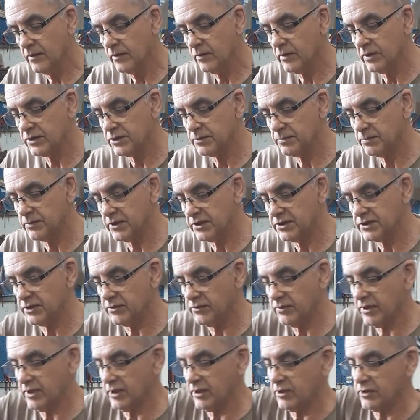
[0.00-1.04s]
Quite
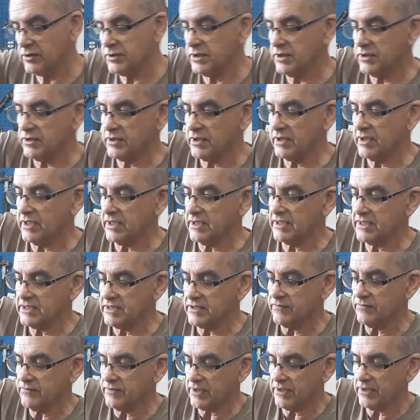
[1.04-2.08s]
surprising really, because it
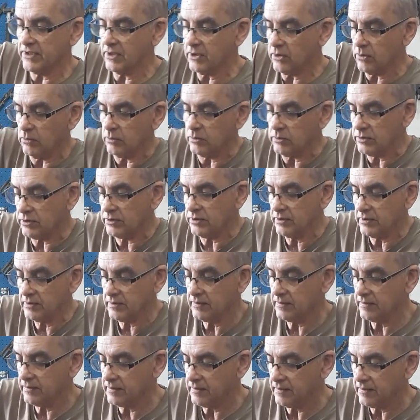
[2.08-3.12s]
is a very old
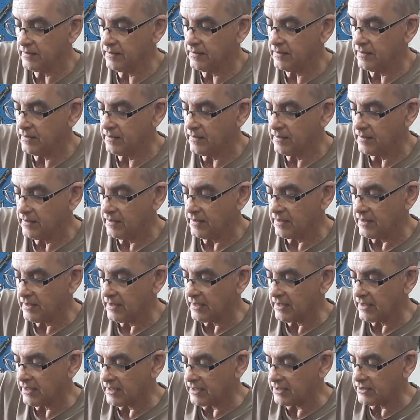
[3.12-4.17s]

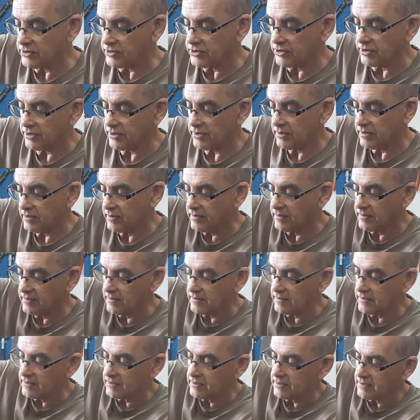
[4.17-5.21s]
engine.
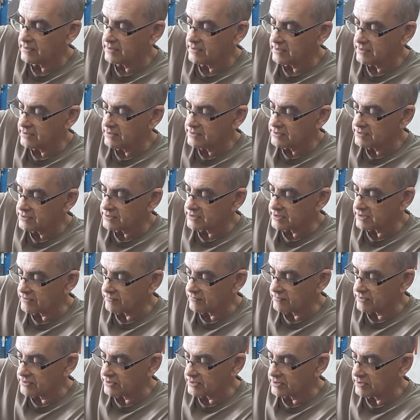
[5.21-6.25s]
So
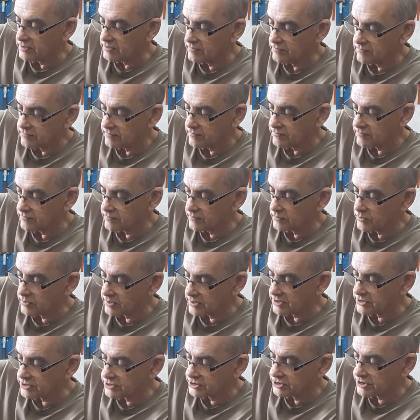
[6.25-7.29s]

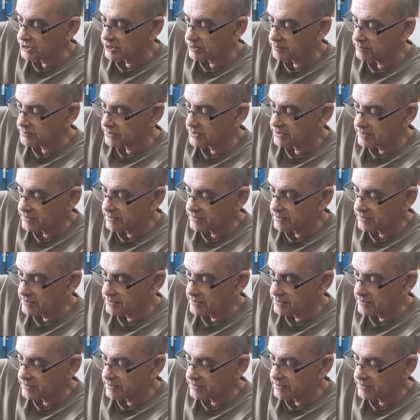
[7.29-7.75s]
quite cheap.